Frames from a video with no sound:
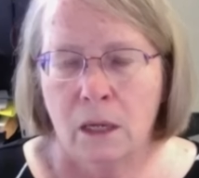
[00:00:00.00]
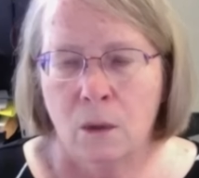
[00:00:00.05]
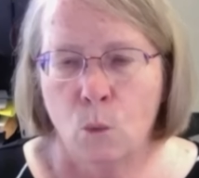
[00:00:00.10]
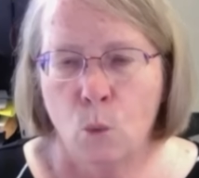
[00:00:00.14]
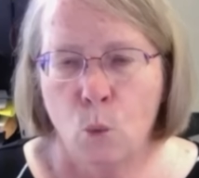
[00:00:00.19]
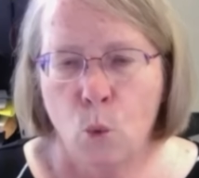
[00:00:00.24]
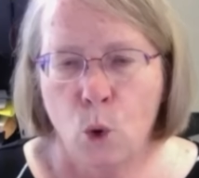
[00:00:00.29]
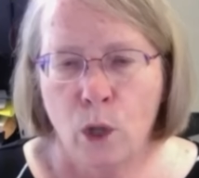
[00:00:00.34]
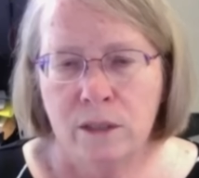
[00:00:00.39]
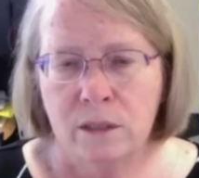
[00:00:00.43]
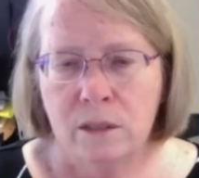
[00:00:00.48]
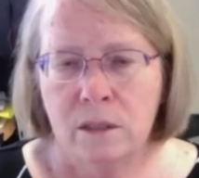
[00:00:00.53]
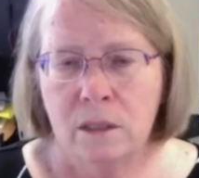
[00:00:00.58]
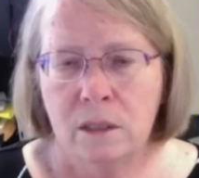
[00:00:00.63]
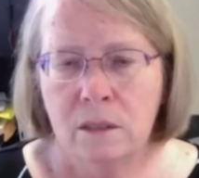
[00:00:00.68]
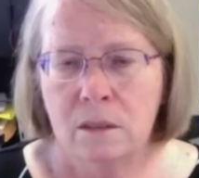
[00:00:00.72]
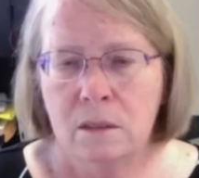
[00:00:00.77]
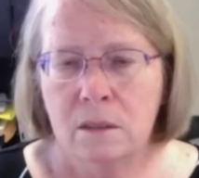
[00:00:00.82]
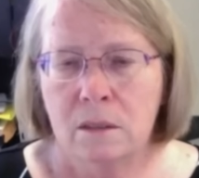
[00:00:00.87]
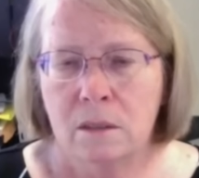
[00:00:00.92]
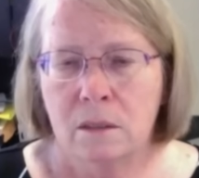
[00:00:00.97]
Once
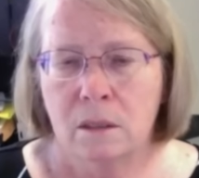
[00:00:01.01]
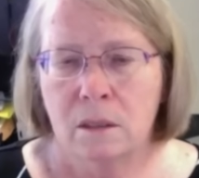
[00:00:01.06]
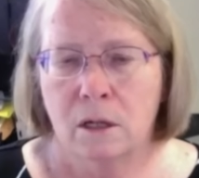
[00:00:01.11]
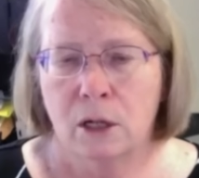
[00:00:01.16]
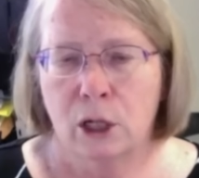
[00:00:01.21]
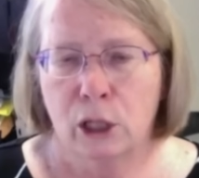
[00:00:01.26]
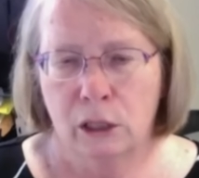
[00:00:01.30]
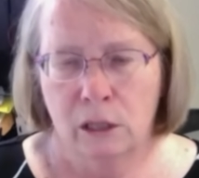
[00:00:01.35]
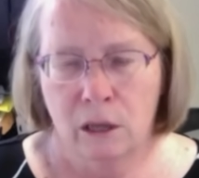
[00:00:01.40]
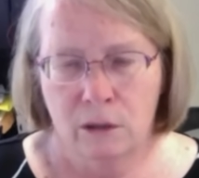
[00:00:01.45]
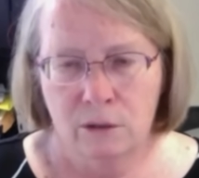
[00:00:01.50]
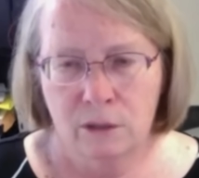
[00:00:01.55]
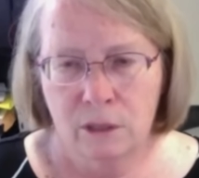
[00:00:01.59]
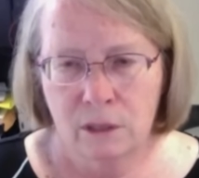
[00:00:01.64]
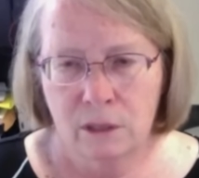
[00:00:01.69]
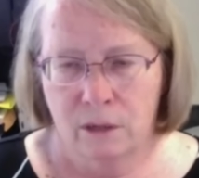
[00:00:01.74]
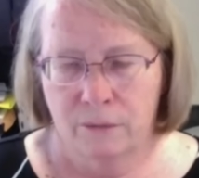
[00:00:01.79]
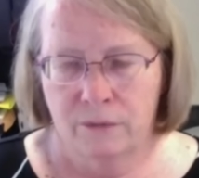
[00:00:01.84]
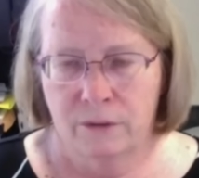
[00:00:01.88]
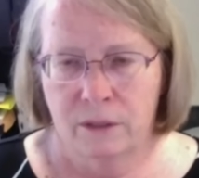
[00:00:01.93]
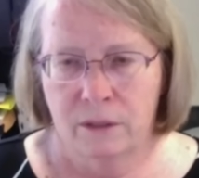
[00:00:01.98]
it's close
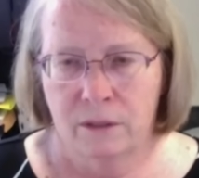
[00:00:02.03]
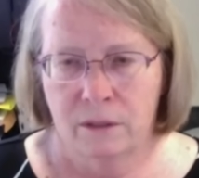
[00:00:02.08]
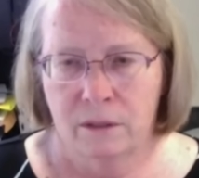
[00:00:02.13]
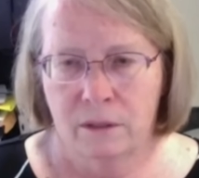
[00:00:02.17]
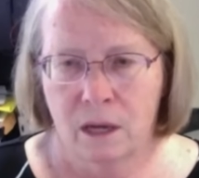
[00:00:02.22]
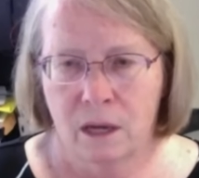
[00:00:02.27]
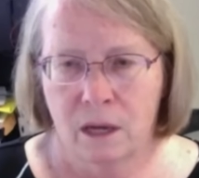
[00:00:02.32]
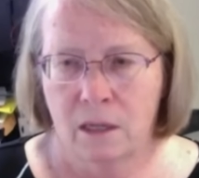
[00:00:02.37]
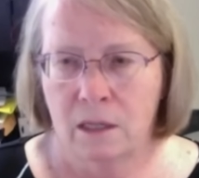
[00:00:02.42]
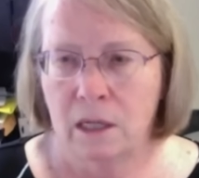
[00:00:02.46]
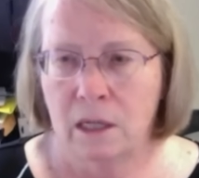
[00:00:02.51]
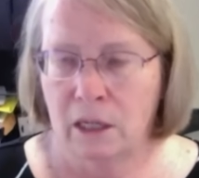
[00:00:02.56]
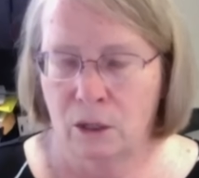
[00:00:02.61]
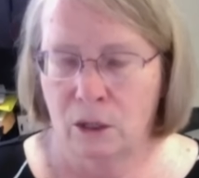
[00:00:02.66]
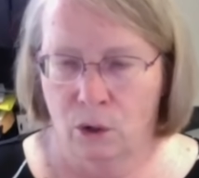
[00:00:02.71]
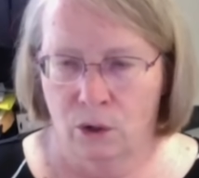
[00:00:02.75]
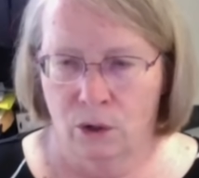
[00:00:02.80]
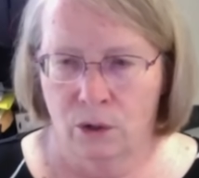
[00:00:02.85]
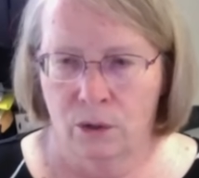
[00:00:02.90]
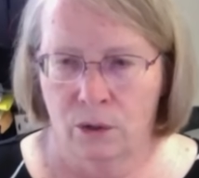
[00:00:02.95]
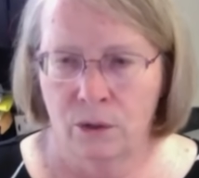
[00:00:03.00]
enough to the sun and
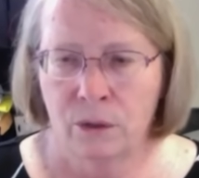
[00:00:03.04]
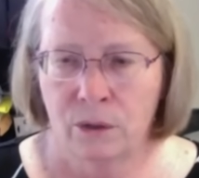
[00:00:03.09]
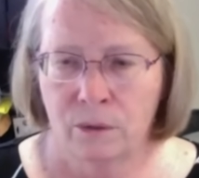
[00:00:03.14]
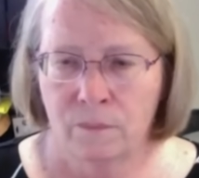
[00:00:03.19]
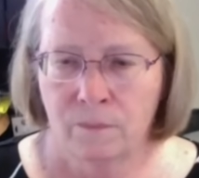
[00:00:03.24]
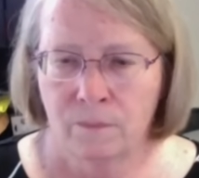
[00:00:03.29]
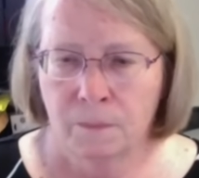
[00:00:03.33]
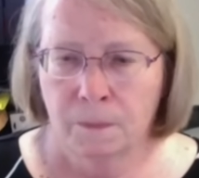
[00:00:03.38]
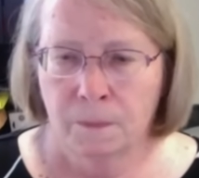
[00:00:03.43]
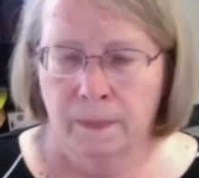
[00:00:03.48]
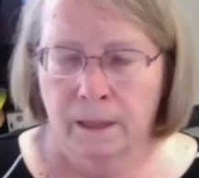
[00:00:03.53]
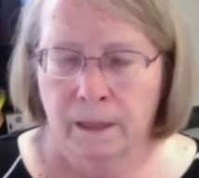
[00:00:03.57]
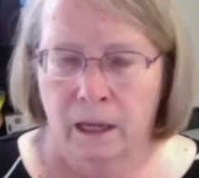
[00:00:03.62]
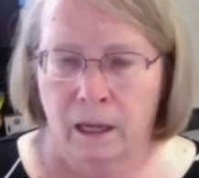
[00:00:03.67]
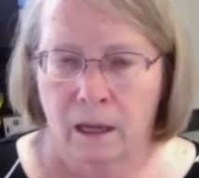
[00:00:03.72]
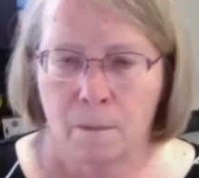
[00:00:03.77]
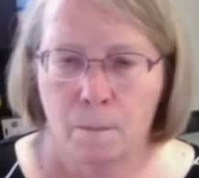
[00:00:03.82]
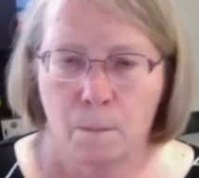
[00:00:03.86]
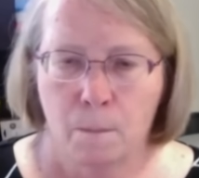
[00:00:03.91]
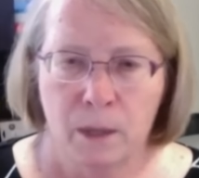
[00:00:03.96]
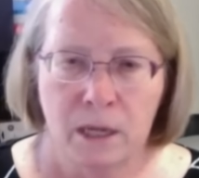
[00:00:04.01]
Earth
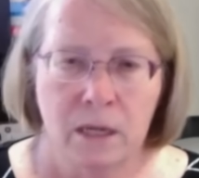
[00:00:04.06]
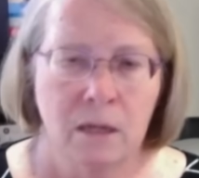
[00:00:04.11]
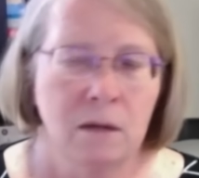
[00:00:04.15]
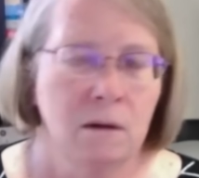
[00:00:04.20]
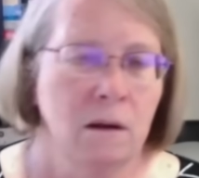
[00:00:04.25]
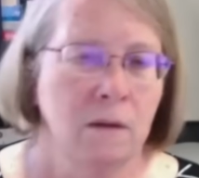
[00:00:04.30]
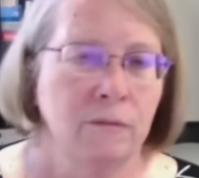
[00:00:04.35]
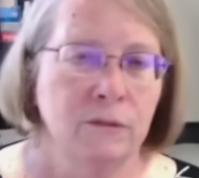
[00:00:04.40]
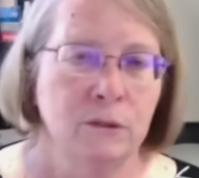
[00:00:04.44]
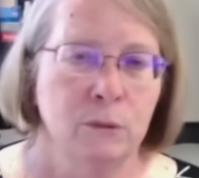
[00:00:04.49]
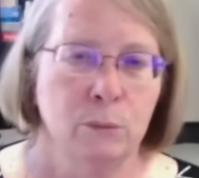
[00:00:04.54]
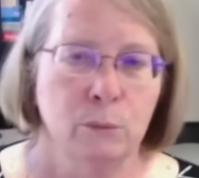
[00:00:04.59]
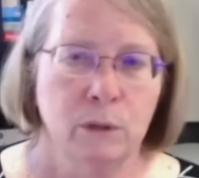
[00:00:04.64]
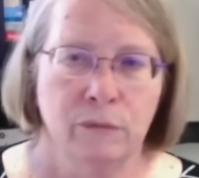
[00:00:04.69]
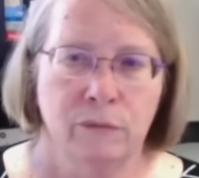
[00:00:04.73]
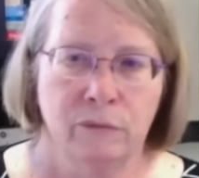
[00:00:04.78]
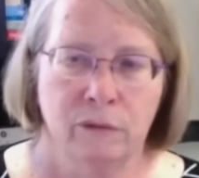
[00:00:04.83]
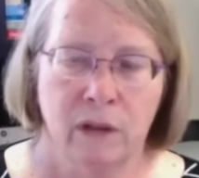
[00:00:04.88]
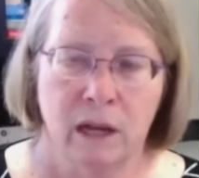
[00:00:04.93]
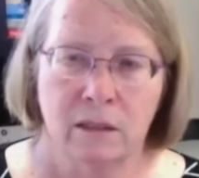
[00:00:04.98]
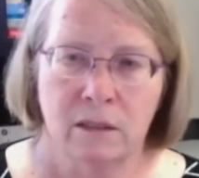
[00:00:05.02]
and big enough to
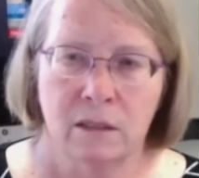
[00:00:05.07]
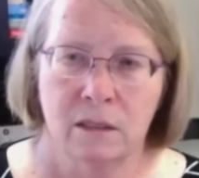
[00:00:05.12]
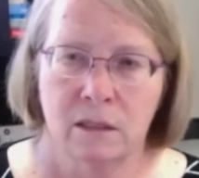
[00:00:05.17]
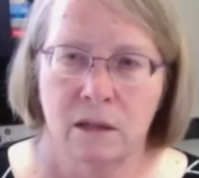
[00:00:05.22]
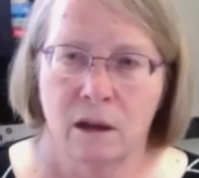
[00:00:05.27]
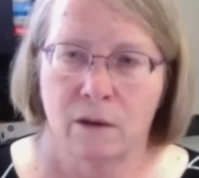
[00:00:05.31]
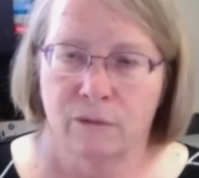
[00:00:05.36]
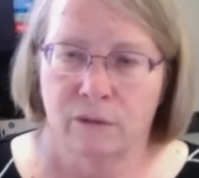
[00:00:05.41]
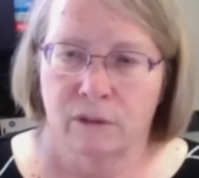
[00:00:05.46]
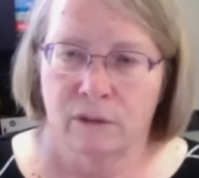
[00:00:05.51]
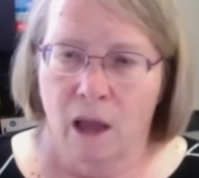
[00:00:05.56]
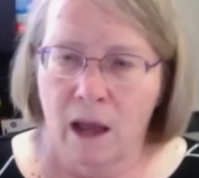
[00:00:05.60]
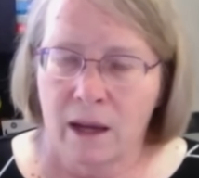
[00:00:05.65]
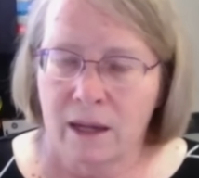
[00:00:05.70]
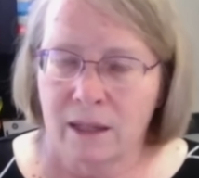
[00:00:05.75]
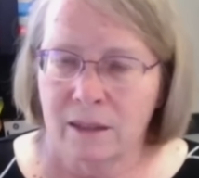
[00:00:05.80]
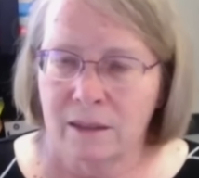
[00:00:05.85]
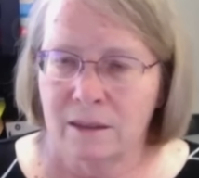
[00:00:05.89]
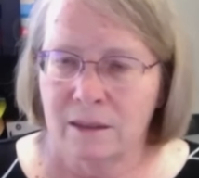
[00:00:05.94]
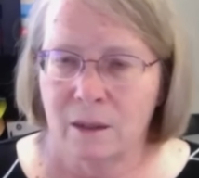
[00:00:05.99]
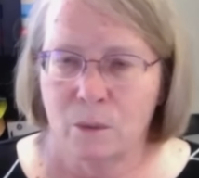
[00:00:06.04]
reflect enough
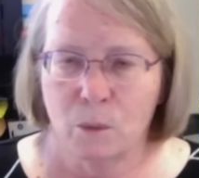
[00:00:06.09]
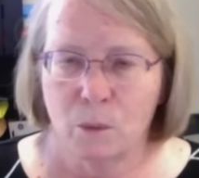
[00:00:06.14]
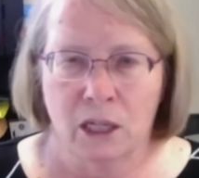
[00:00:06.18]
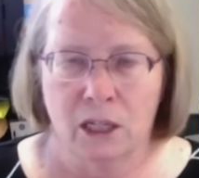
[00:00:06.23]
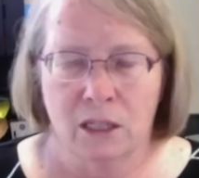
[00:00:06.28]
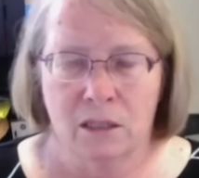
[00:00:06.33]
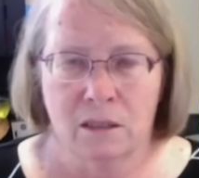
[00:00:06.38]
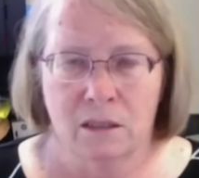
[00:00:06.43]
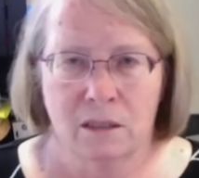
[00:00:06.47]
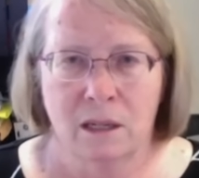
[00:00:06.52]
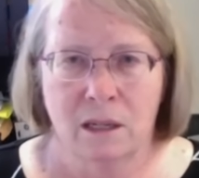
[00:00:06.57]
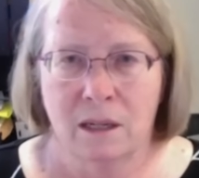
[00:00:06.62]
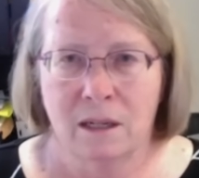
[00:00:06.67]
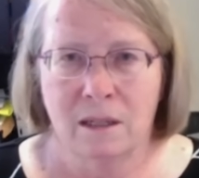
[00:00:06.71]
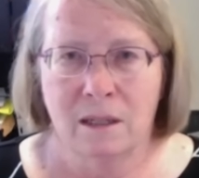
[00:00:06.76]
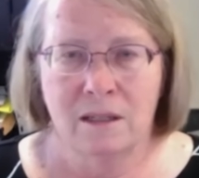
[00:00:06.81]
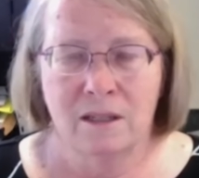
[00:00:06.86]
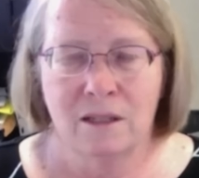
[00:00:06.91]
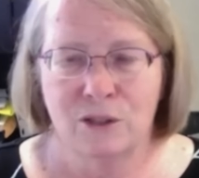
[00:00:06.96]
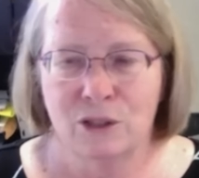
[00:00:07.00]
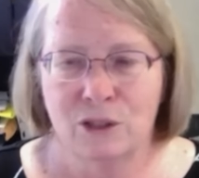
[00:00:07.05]
light that we can see
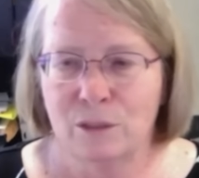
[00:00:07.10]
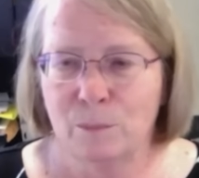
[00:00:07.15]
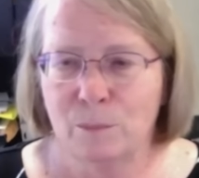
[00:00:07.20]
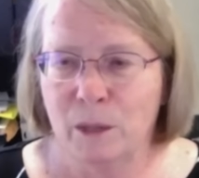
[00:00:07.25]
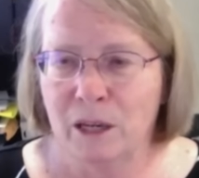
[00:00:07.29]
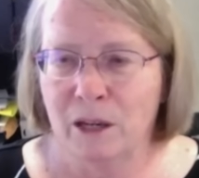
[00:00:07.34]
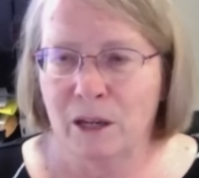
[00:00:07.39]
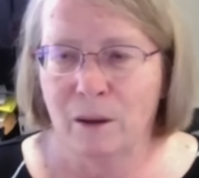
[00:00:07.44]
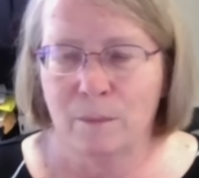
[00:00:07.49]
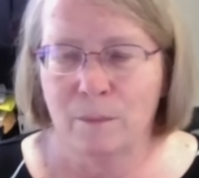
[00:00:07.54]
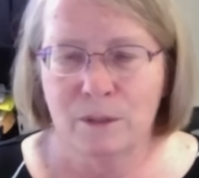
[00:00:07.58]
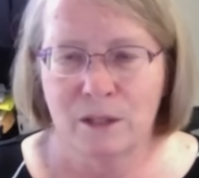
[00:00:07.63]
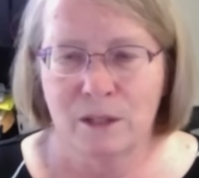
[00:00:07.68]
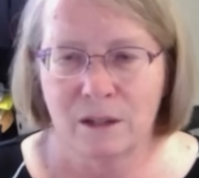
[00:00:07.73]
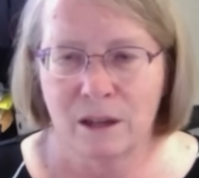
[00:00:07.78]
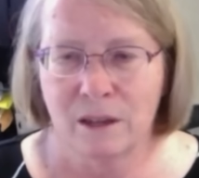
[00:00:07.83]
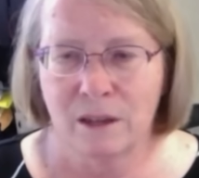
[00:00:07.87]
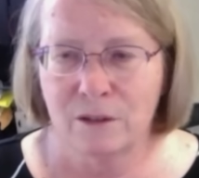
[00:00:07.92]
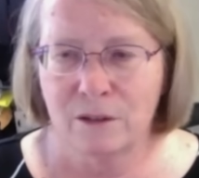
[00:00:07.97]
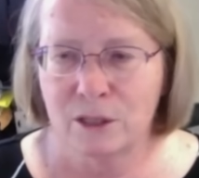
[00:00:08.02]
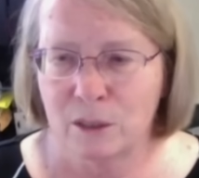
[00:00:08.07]
it, it just becomes
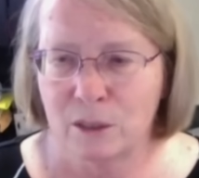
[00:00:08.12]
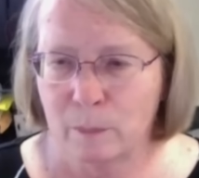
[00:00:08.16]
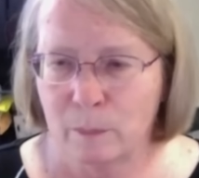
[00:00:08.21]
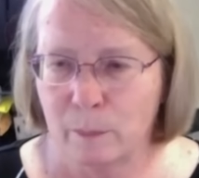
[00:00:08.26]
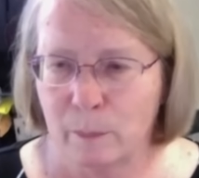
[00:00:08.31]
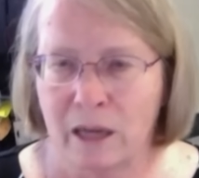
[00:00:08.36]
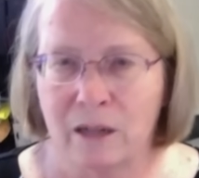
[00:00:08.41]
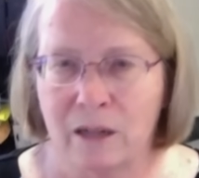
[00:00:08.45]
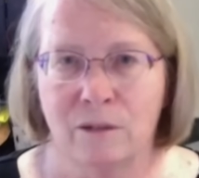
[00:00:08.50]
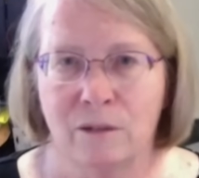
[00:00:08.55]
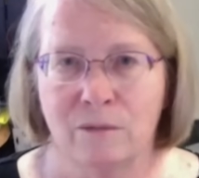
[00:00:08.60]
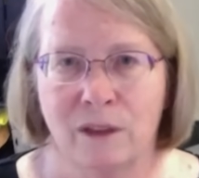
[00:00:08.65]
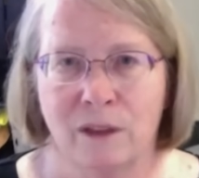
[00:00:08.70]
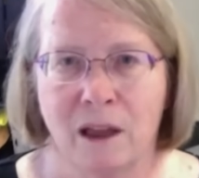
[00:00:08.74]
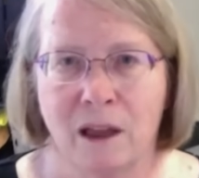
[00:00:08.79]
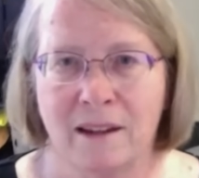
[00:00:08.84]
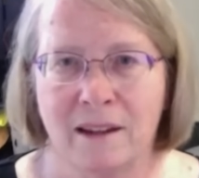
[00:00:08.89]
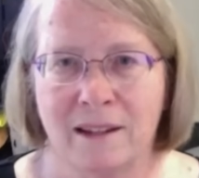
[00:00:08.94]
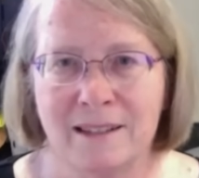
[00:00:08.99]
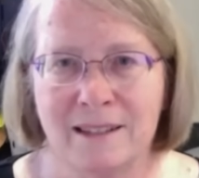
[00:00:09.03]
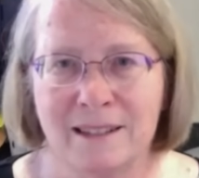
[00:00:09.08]
another speck of
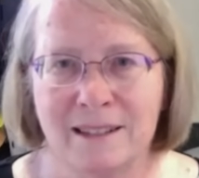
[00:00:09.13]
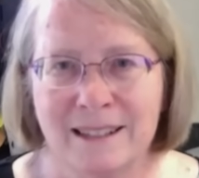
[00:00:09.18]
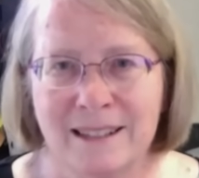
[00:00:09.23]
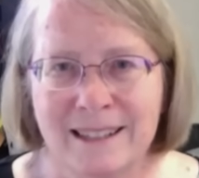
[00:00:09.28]
light